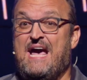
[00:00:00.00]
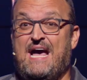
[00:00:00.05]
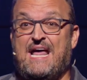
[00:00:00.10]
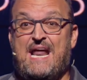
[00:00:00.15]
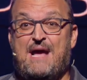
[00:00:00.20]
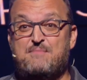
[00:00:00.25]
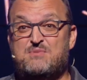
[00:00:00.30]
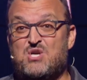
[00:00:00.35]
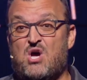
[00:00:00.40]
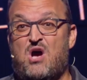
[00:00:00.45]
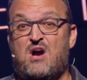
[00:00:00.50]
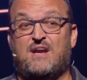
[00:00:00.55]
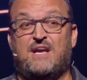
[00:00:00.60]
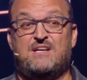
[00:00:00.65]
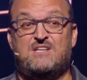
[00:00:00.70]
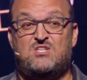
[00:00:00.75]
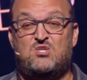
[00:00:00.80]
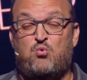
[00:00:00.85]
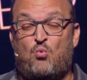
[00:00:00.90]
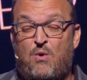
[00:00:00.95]
and I'm
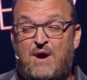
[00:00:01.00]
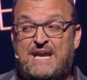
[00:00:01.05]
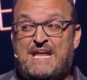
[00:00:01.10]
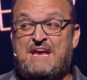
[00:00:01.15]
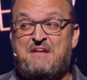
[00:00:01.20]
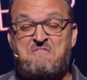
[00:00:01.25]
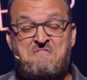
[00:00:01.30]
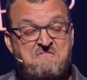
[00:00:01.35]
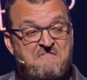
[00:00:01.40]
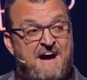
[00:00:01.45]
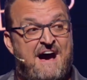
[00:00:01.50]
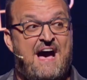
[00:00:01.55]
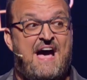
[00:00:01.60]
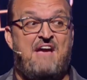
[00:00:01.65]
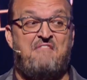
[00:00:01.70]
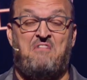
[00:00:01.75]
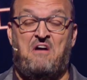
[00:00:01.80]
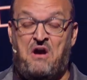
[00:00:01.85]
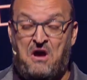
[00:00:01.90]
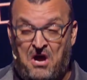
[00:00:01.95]
talking
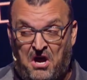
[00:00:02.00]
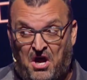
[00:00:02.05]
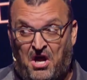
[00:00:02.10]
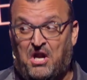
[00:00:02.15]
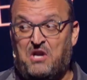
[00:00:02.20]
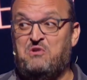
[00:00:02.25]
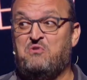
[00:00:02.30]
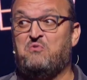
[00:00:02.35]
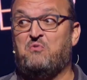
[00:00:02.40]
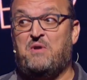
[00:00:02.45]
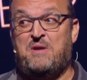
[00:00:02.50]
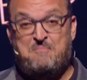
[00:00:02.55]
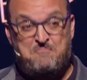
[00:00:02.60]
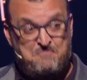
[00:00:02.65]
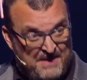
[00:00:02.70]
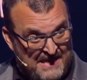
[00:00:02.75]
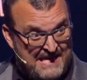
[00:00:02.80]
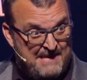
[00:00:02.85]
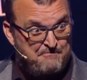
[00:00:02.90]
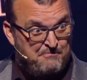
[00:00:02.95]
2,500
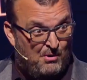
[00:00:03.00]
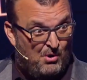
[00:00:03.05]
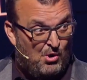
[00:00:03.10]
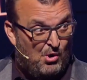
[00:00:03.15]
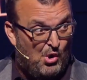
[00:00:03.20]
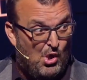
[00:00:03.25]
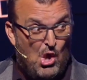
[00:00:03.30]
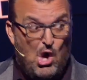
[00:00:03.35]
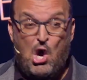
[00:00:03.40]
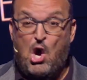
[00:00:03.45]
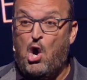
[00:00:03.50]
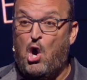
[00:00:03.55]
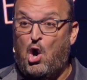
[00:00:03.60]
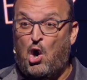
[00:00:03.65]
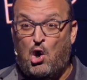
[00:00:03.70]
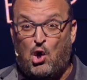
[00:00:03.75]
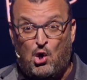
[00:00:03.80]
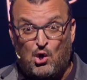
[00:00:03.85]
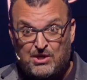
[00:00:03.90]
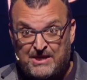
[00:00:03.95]
people
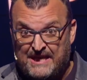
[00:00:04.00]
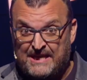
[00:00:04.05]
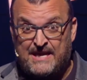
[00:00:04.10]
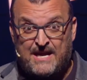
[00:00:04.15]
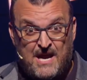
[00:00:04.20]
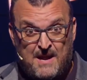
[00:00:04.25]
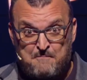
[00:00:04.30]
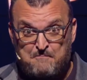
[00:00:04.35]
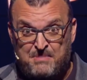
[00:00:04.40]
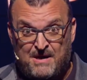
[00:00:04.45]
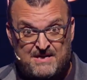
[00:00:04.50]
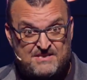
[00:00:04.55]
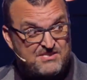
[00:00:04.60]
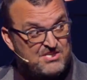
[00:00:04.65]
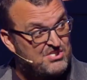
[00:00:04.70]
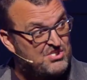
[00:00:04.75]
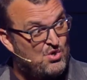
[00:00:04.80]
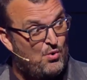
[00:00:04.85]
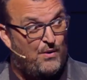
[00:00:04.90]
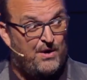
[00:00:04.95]
all getting on
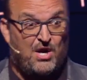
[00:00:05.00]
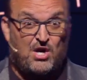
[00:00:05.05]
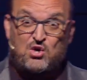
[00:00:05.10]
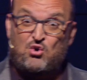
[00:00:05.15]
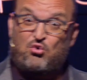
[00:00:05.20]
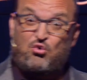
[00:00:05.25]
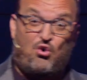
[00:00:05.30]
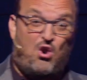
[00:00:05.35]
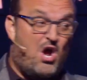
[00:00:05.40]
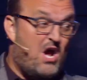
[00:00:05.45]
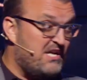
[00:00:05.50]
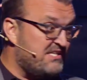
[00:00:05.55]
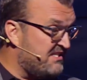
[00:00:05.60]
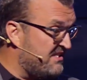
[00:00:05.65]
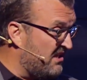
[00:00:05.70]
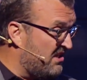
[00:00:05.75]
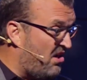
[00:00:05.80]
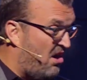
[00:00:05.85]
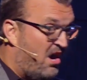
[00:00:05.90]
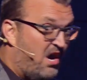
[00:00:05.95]
buses going across
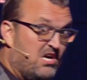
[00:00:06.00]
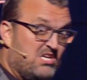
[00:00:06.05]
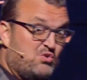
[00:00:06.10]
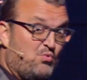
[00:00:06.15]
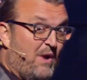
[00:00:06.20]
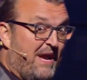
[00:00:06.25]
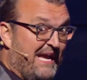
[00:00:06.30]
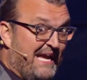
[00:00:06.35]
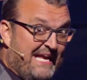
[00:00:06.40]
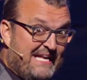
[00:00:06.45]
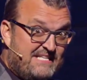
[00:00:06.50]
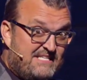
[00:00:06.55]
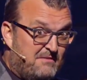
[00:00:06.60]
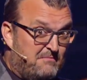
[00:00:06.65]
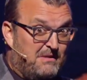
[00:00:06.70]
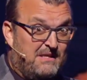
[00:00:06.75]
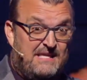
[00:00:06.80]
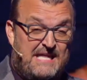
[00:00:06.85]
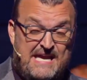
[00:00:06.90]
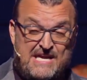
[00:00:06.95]
the causeway into
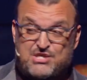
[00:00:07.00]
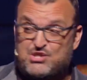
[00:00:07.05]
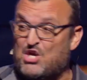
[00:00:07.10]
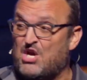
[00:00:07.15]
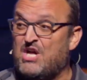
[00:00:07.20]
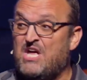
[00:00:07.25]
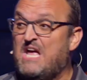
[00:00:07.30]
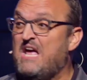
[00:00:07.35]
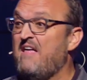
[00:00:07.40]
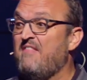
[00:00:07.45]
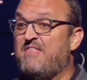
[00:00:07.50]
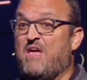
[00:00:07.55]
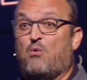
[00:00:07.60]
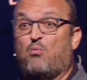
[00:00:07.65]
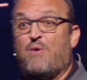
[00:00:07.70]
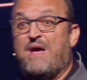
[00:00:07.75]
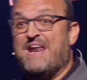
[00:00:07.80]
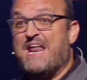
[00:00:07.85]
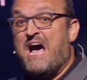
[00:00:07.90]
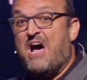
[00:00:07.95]
Malaysia. They
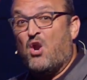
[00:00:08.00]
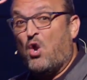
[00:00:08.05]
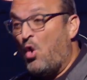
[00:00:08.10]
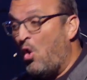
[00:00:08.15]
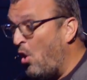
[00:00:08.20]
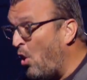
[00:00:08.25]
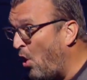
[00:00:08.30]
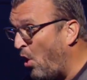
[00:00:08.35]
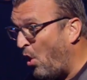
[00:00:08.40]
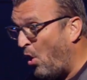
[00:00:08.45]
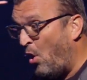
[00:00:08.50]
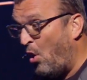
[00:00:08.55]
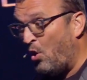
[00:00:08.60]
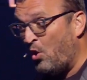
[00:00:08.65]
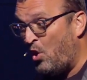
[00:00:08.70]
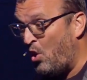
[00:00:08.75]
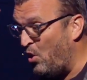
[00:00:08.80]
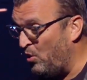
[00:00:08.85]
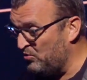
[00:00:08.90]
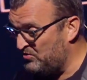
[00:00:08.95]
rent out a whole
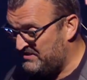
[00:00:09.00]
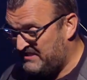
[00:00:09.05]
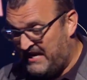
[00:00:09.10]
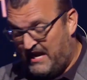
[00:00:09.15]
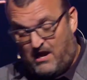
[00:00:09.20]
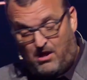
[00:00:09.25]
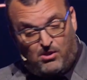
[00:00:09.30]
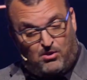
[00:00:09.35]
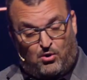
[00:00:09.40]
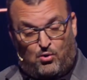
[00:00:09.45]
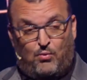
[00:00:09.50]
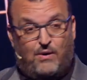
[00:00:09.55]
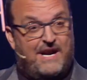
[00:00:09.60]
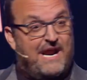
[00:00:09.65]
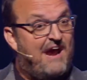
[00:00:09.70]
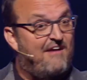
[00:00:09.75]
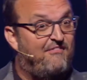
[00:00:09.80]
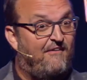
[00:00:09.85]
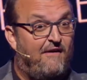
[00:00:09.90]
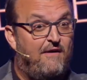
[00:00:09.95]
hotel or
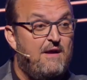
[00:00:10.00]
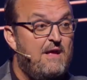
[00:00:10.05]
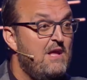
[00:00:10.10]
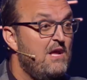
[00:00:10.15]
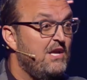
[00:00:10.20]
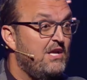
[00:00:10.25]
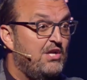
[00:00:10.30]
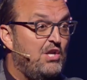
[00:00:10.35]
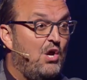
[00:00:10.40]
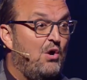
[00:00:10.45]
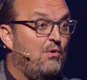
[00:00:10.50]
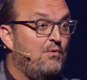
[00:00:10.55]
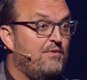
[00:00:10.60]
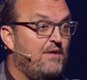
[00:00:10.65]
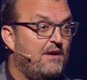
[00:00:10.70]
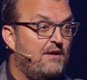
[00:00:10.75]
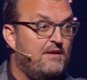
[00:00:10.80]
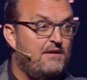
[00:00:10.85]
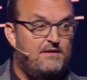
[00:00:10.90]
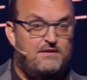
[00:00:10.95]
whatever, you know,
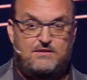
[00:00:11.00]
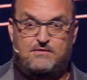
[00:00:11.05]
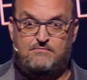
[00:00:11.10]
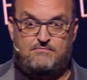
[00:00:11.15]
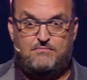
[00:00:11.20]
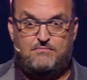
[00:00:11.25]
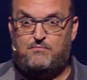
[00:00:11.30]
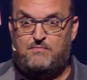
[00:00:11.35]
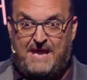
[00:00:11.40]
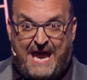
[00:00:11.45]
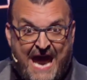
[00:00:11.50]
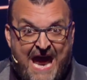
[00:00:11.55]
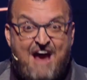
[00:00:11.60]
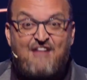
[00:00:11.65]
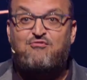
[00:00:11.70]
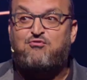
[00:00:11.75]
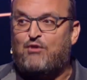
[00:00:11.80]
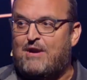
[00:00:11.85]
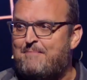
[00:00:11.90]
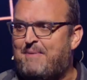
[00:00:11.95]
the
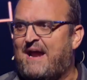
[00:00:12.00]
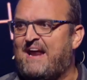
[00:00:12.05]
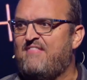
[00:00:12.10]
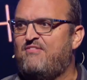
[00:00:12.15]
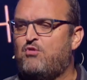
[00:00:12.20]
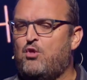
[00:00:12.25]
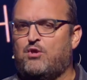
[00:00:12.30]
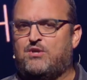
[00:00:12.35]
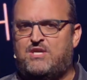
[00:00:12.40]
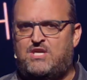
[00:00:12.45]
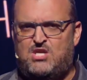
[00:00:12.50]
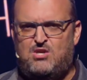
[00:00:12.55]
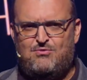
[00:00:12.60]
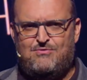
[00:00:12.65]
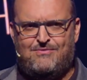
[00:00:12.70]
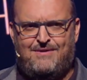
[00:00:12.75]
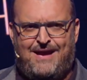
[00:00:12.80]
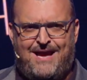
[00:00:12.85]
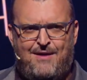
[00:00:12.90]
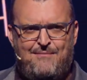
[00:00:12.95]
everybody. Look,
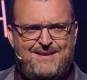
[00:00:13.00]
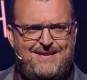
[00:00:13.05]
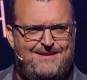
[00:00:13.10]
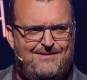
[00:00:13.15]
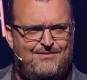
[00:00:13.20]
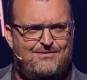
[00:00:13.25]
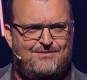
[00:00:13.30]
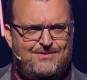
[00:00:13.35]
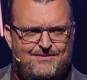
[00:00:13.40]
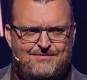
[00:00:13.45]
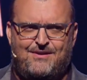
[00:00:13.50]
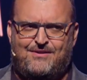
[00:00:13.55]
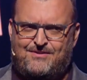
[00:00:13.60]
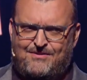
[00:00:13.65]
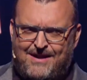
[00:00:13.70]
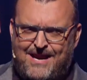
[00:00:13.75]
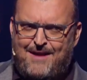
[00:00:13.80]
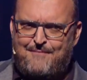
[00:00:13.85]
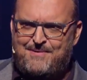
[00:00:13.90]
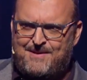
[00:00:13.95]
you, how many of you, you know,
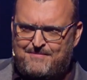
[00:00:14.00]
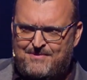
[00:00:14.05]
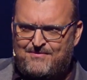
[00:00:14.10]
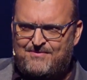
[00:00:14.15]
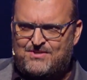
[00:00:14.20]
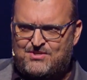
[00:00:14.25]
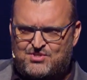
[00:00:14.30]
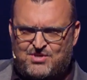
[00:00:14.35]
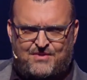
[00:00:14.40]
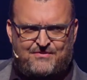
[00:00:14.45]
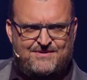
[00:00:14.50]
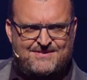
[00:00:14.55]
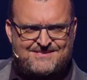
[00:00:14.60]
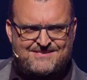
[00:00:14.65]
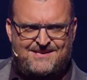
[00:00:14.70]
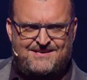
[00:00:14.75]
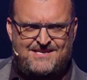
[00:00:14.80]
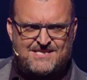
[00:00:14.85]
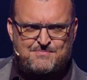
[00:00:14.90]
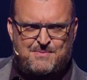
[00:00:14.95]
you're happy to be with each other on
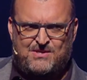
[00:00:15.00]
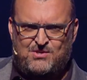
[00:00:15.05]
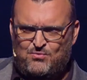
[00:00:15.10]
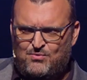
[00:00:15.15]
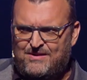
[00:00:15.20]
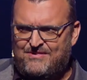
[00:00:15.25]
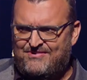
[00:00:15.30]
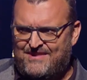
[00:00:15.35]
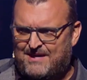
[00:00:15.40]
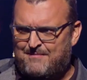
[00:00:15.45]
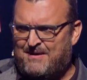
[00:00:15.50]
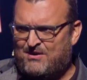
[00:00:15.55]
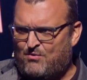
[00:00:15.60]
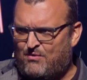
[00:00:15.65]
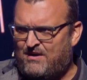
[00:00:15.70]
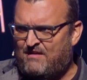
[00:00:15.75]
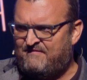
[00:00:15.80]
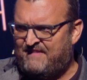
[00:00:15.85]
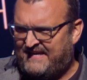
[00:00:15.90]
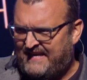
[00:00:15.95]
Sundays, but you wouldn't think about
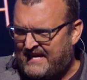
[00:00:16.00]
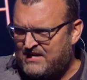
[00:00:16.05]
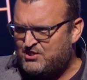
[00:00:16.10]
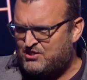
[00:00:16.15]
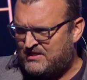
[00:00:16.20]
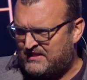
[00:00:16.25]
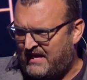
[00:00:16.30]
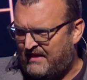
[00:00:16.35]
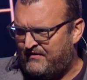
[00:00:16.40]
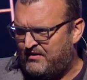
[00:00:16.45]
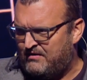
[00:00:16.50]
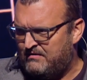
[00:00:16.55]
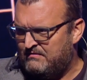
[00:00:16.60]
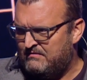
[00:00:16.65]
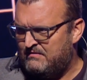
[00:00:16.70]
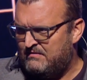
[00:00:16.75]
going on vacation together?